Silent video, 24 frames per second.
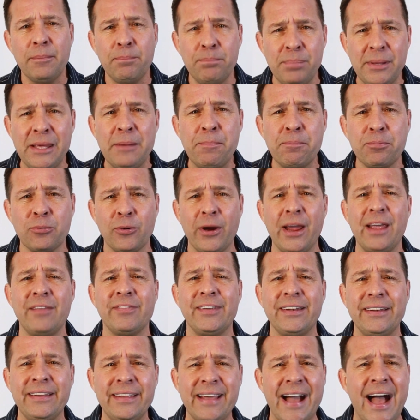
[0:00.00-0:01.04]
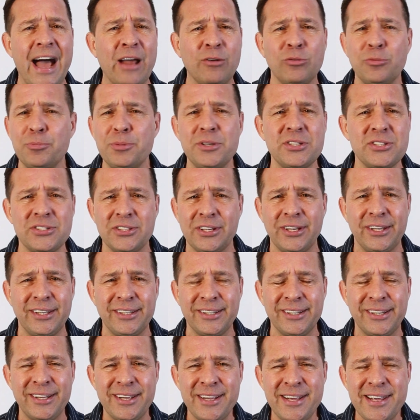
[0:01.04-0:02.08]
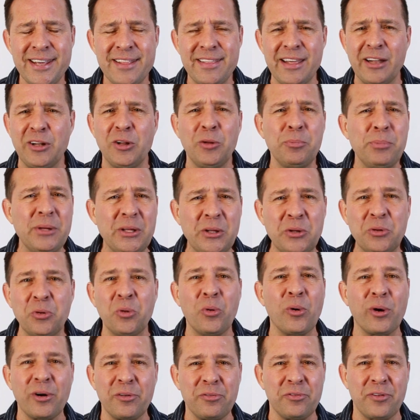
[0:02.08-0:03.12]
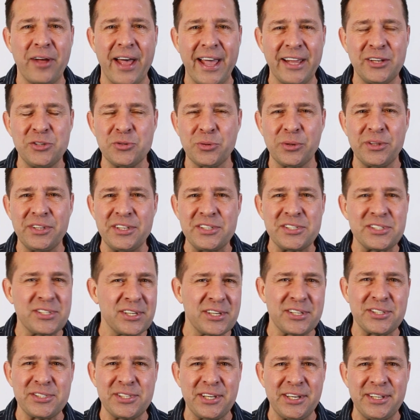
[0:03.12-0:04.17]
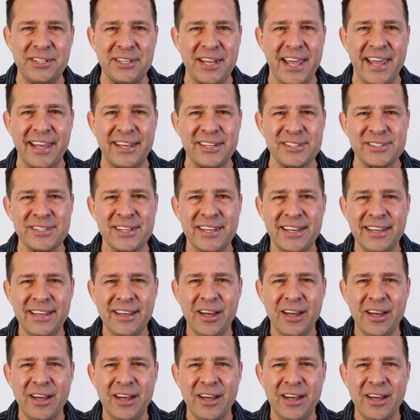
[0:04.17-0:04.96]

Be praying that God will be seen, that he'll be glorified during these 16 days,